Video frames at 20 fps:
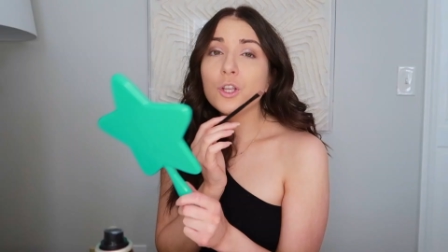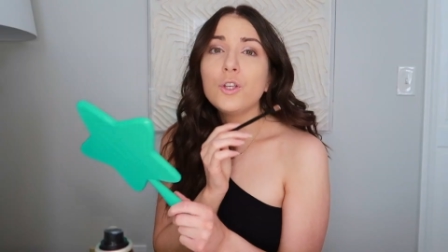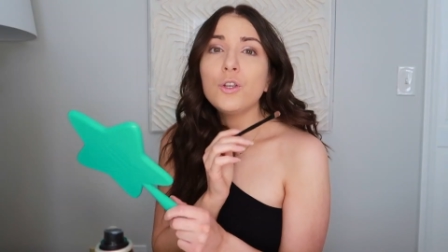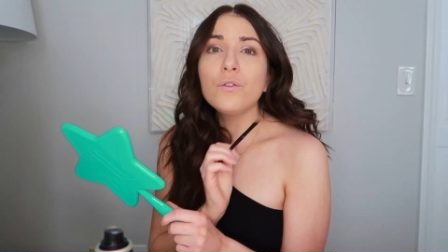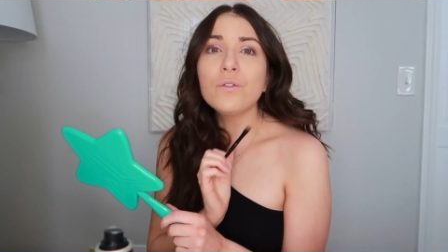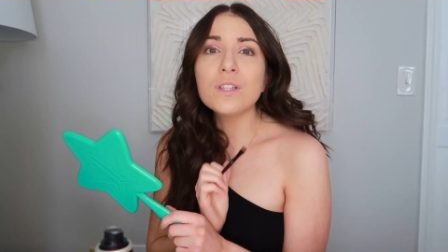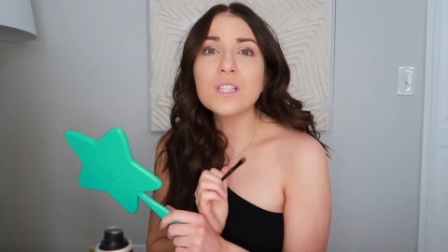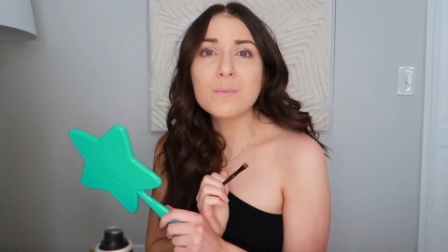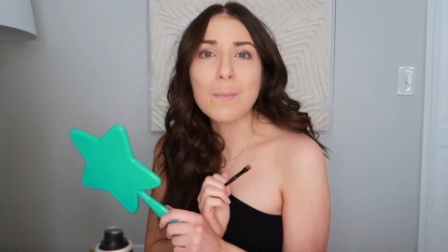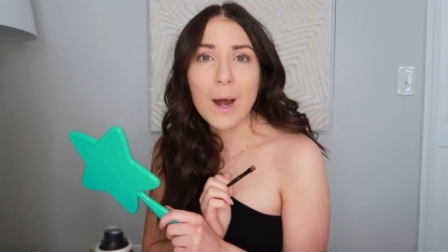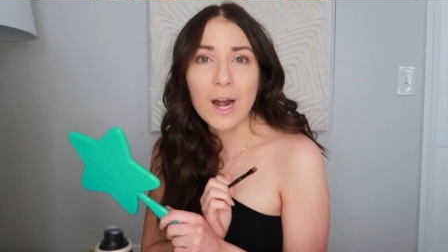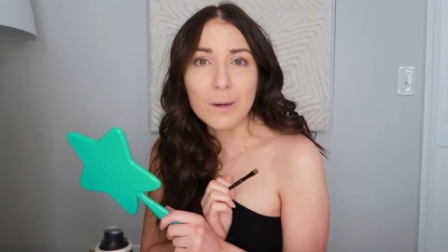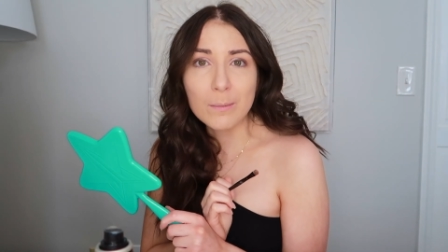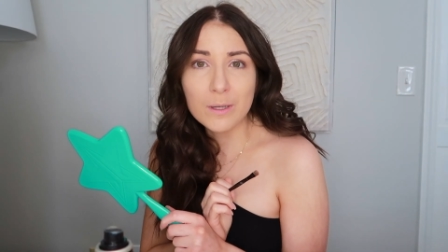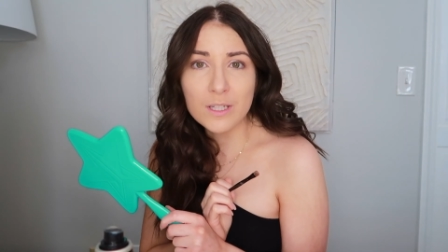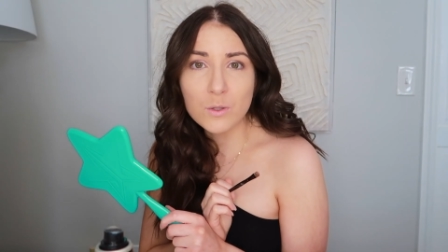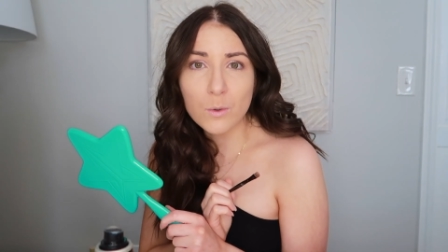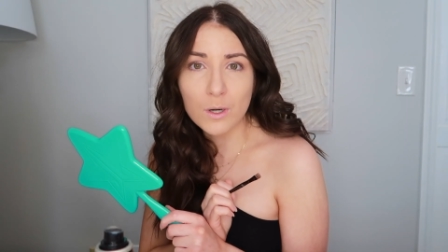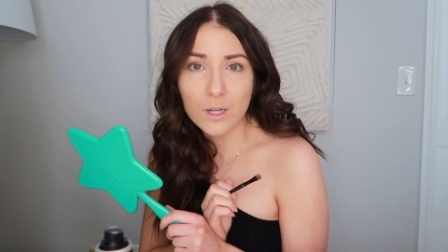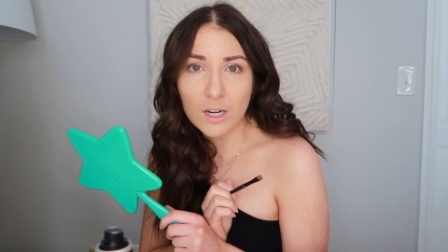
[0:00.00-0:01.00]
You've inspired
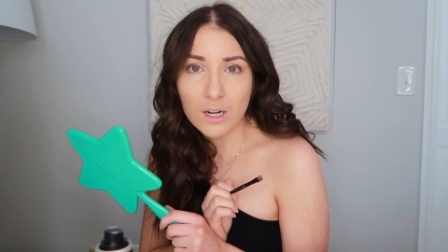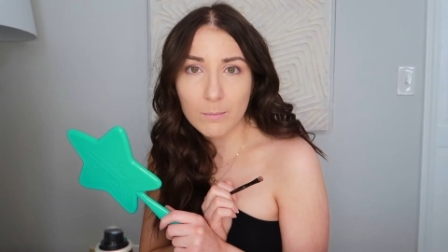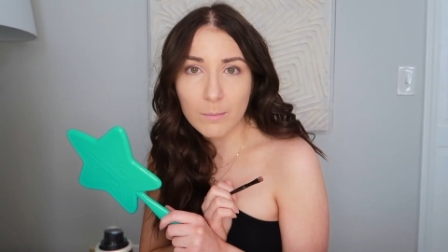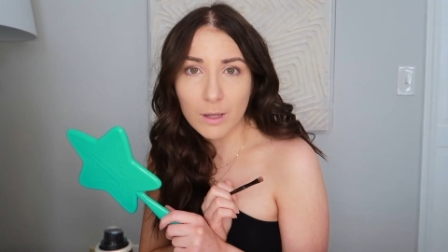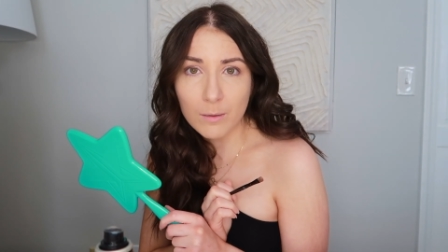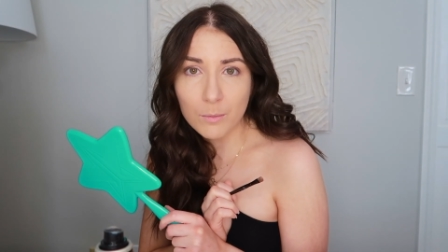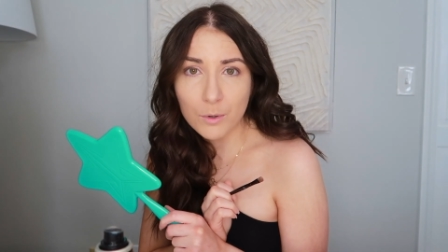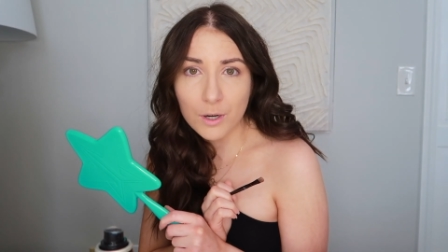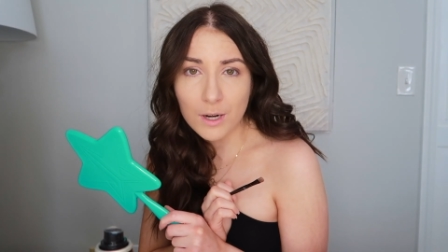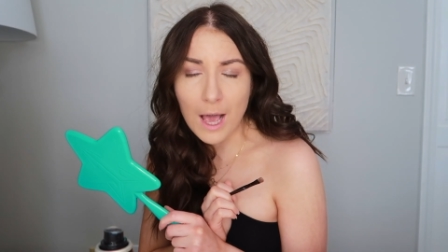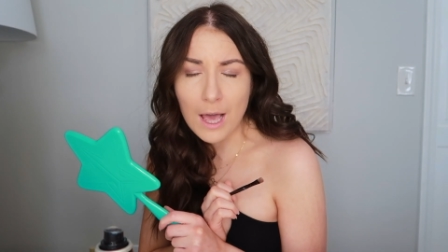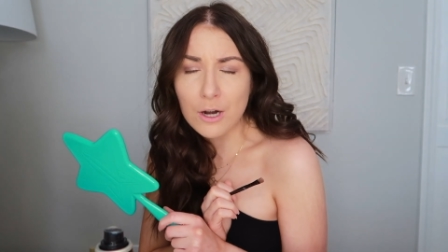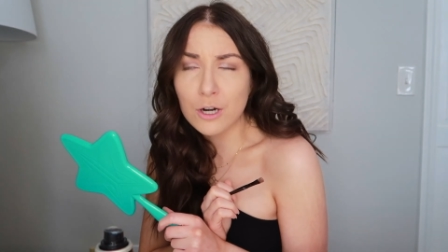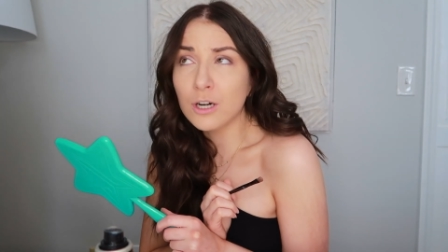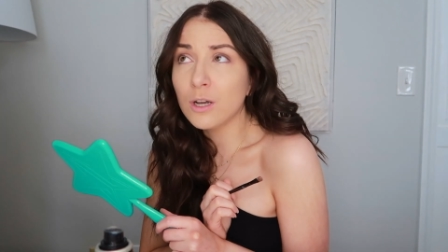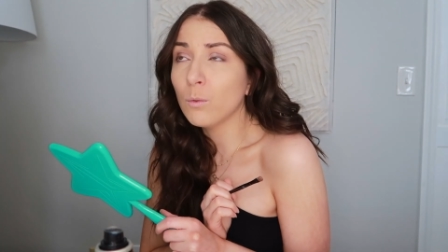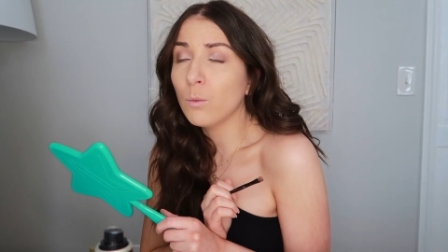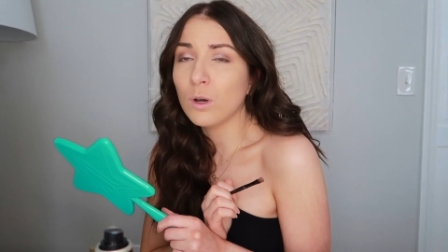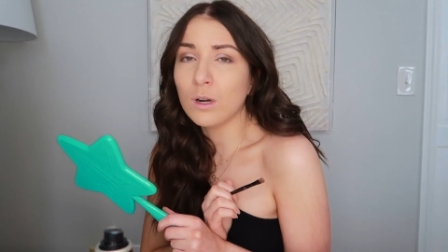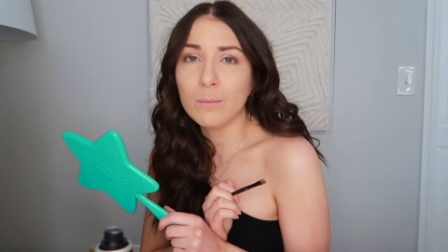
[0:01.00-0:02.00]
me to want to get a billboard. I don't
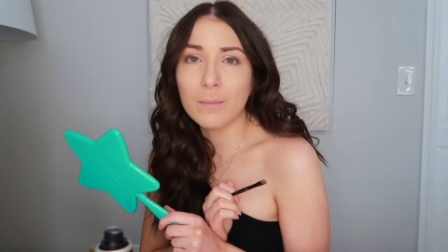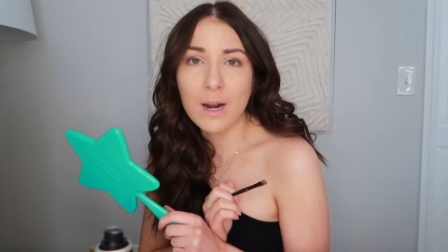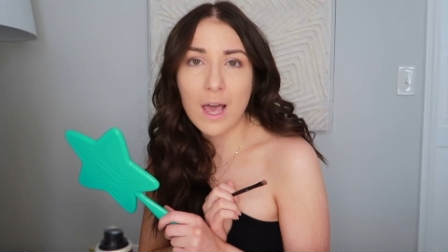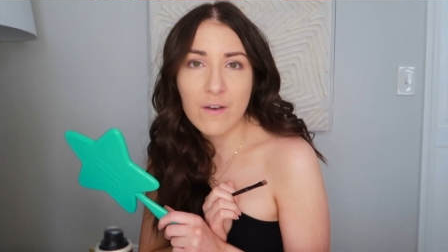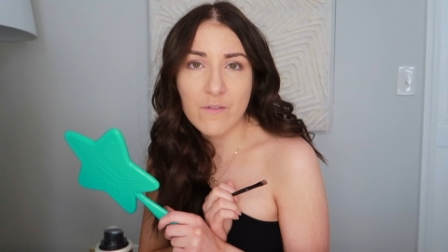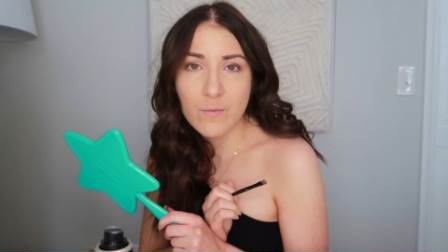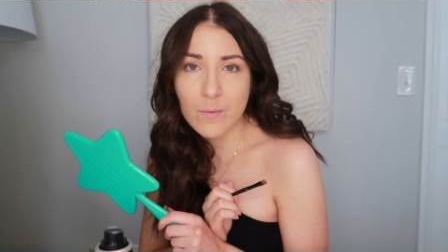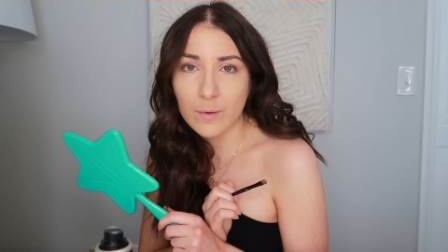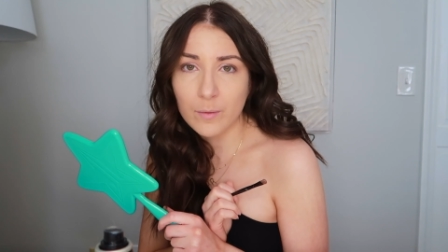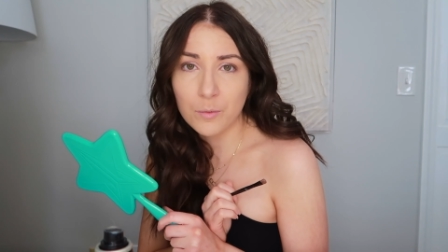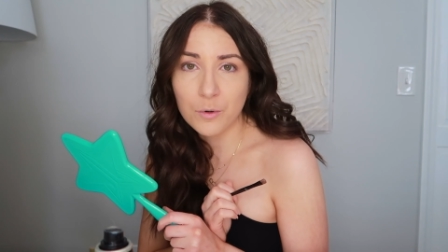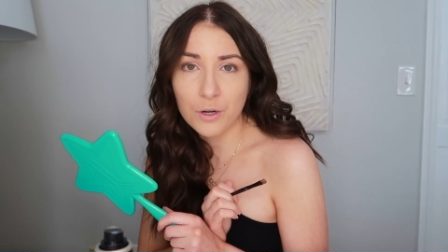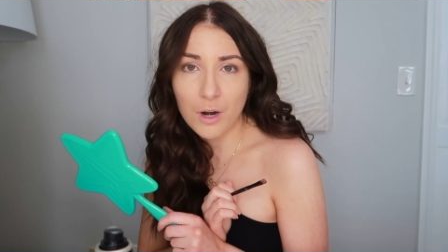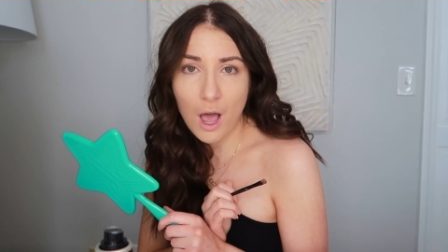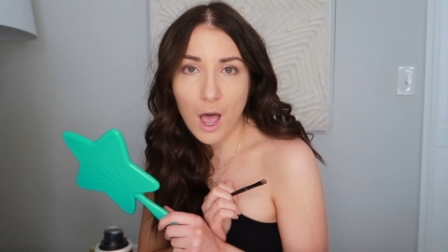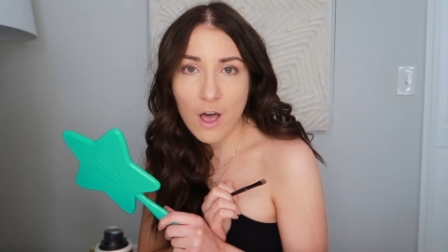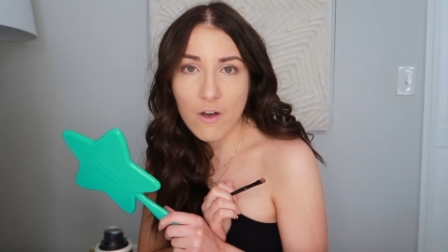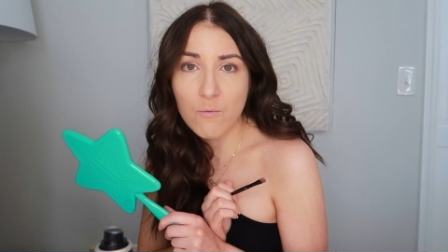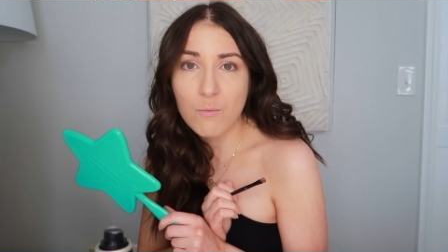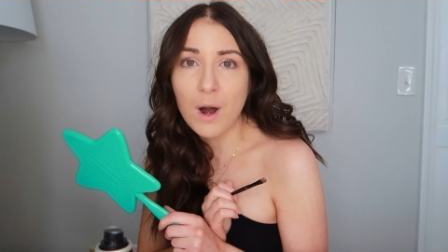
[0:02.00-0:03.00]
know what I'm gonna have a billboard
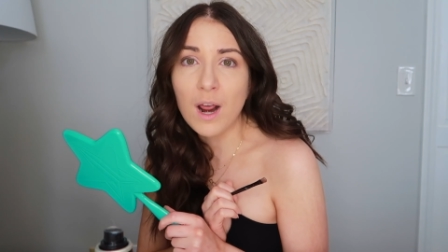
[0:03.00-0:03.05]
of,